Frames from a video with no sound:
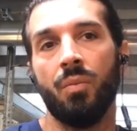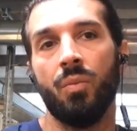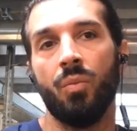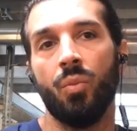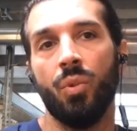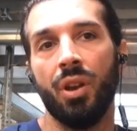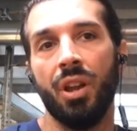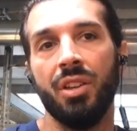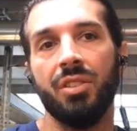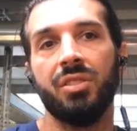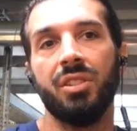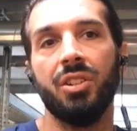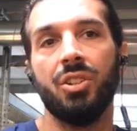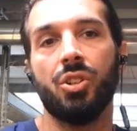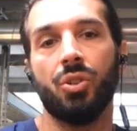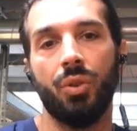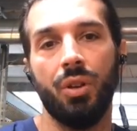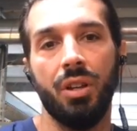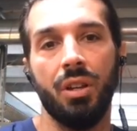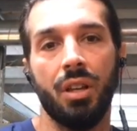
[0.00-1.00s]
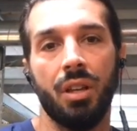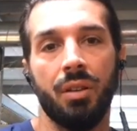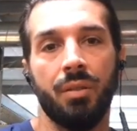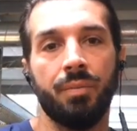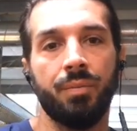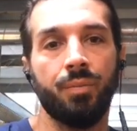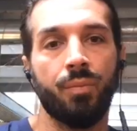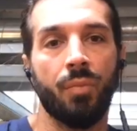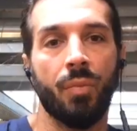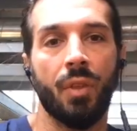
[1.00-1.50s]
When I say trading,
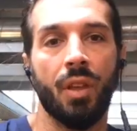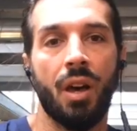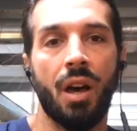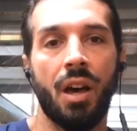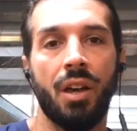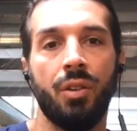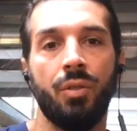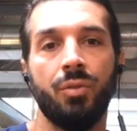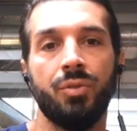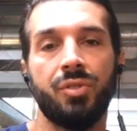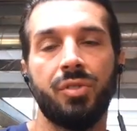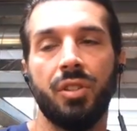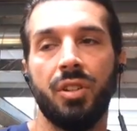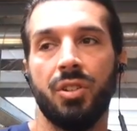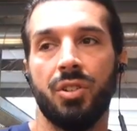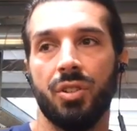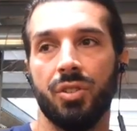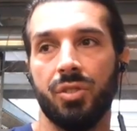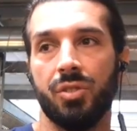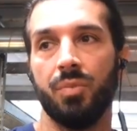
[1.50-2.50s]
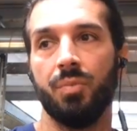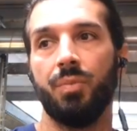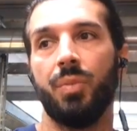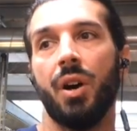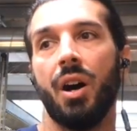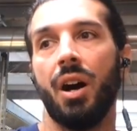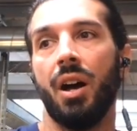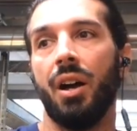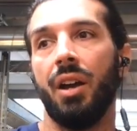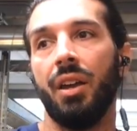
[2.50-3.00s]
I don't say just
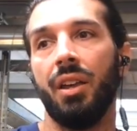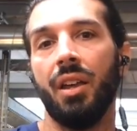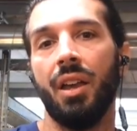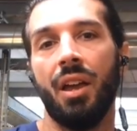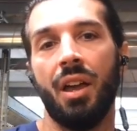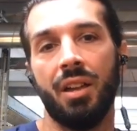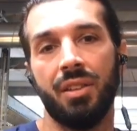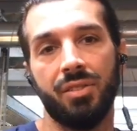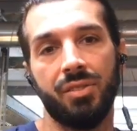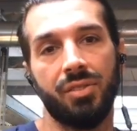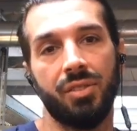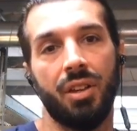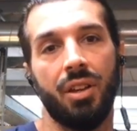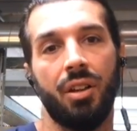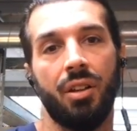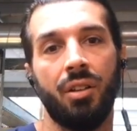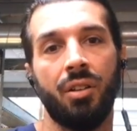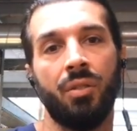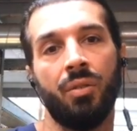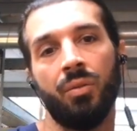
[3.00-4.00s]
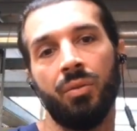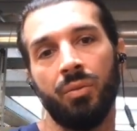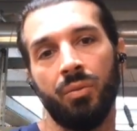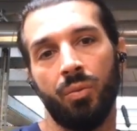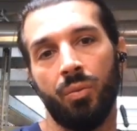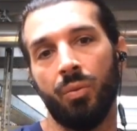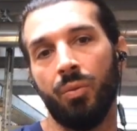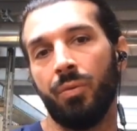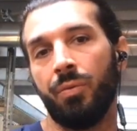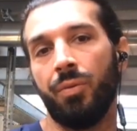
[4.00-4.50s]
buy and sell
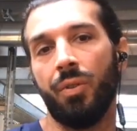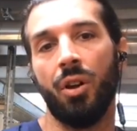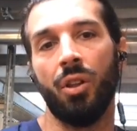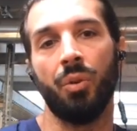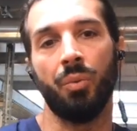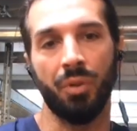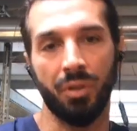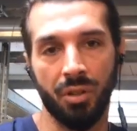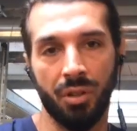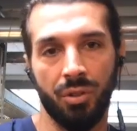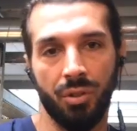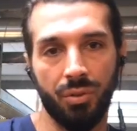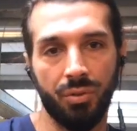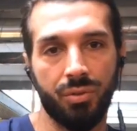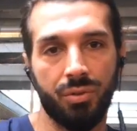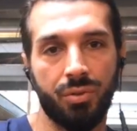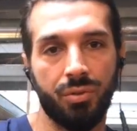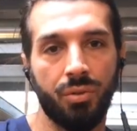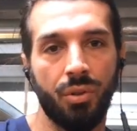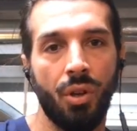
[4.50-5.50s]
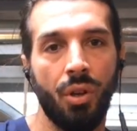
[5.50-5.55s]
following the news.